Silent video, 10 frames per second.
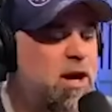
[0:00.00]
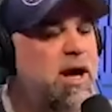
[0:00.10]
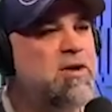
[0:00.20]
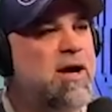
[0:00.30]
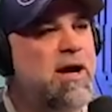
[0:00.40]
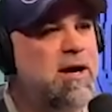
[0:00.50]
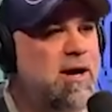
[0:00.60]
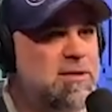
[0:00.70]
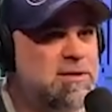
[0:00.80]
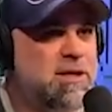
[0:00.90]
I
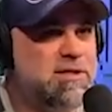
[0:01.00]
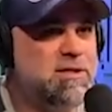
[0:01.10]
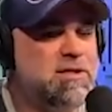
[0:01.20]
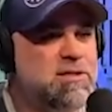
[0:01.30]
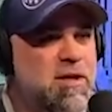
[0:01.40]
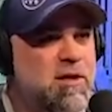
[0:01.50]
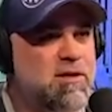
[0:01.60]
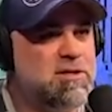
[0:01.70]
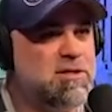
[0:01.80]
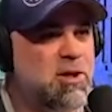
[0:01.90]
hucked it into this
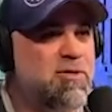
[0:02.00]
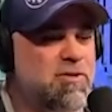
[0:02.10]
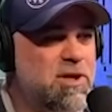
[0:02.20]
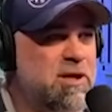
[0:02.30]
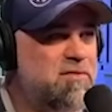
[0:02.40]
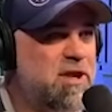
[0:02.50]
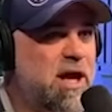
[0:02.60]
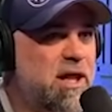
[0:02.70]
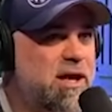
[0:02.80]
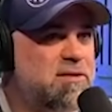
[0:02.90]
Cloverleaf that
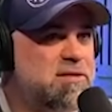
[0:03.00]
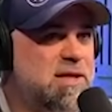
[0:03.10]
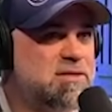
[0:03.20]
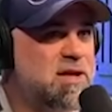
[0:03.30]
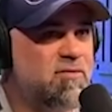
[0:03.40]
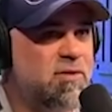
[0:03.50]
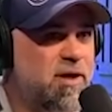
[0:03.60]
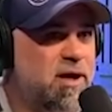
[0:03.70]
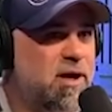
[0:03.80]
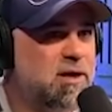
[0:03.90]
I like to test
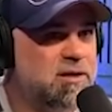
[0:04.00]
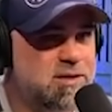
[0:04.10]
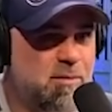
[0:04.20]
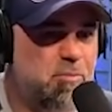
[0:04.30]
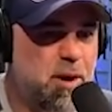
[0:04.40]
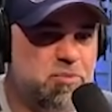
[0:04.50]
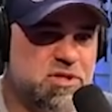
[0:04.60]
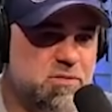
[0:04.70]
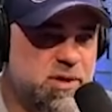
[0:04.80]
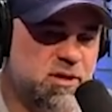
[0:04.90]
everything on. It's got
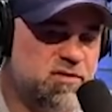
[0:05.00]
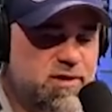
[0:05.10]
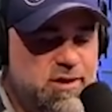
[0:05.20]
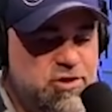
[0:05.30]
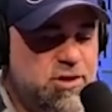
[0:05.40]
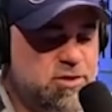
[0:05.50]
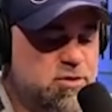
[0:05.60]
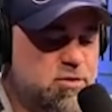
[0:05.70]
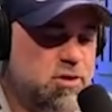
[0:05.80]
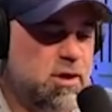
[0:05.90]
bumps in the middle of it and shit. It's
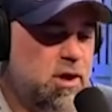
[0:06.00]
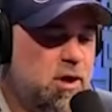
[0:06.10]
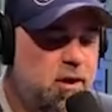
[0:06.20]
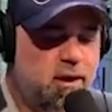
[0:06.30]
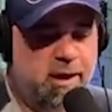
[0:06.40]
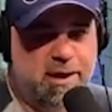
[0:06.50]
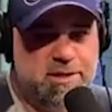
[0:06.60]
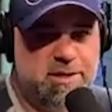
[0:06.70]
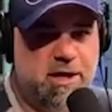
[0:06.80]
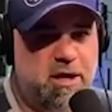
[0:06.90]
cool.
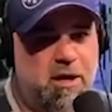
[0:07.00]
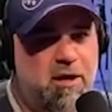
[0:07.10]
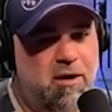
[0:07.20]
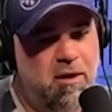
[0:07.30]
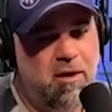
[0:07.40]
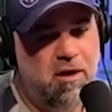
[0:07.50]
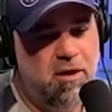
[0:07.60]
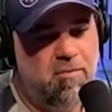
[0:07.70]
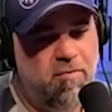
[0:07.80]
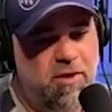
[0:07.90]
And,
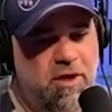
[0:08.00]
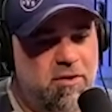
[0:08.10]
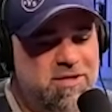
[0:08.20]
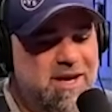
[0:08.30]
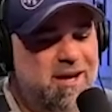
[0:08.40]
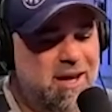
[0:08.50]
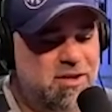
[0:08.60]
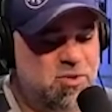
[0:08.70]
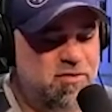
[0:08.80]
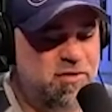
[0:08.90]
you know, it's got
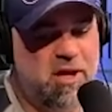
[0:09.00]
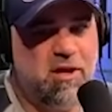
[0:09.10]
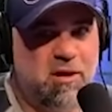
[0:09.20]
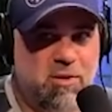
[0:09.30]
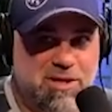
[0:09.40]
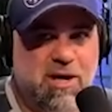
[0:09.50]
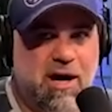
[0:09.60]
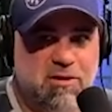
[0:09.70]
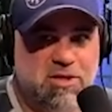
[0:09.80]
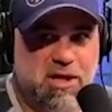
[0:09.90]
like sort of eco-y
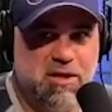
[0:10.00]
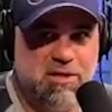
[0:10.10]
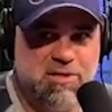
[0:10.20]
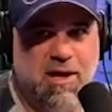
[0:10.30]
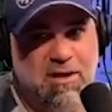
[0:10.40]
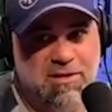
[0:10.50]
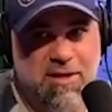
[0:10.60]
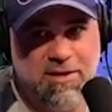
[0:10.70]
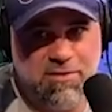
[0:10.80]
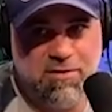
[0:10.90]
tires on it, these
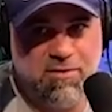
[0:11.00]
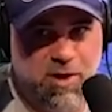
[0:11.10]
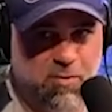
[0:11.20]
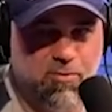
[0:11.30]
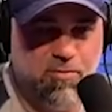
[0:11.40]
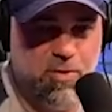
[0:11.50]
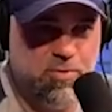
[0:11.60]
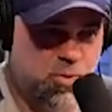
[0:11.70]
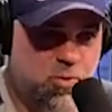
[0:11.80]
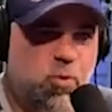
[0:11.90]
Continental, you know,
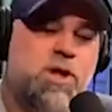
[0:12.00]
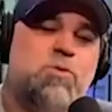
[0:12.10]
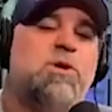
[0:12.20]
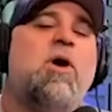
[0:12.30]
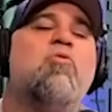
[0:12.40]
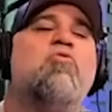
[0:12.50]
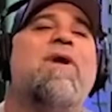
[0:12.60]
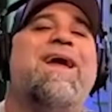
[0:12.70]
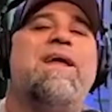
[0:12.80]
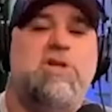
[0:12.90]
what you would call
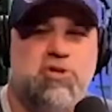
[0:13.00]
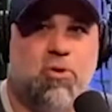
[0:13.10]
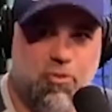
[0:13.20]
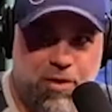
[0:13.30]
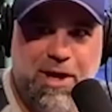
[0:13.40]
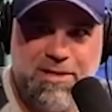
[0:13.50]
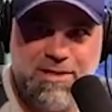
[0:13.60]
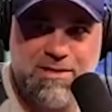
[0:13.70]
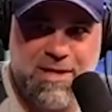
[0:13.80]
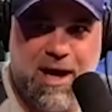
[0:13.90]

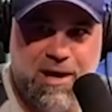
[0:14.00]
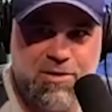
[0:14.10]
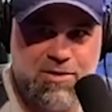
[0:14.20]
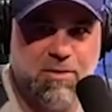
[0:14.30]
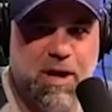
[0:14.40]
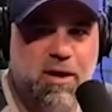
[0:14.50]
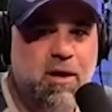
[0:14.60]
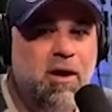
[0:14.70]
range-oriented tires, right?